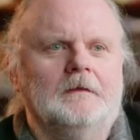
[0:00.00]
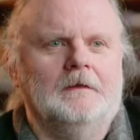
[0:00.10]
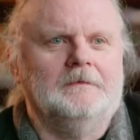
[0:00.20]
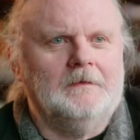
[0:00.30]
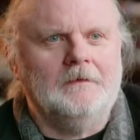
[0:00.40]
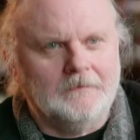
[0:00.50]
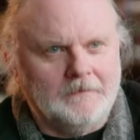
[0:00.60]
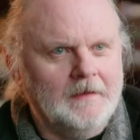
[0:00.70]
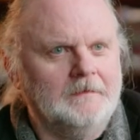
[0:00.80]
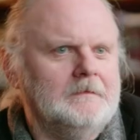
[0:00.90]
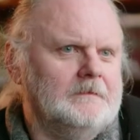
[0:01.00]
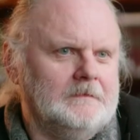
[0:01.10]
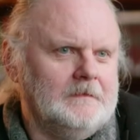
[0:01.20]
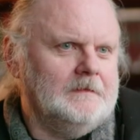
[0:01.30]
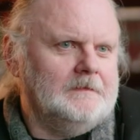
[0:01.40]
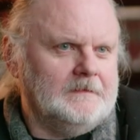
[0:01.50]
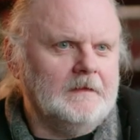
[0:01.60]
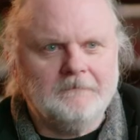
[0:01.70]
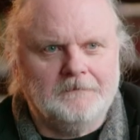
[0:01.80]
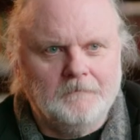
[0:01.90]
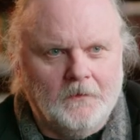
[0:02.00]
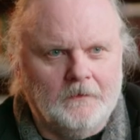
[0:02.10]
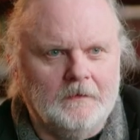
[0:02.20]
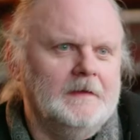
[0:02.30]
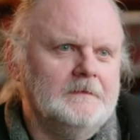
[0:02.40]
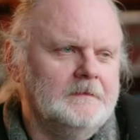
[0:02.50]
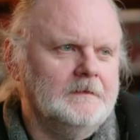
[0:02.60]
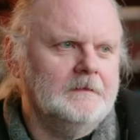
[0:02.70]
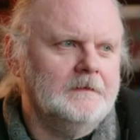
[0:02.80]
it writes itself more or less.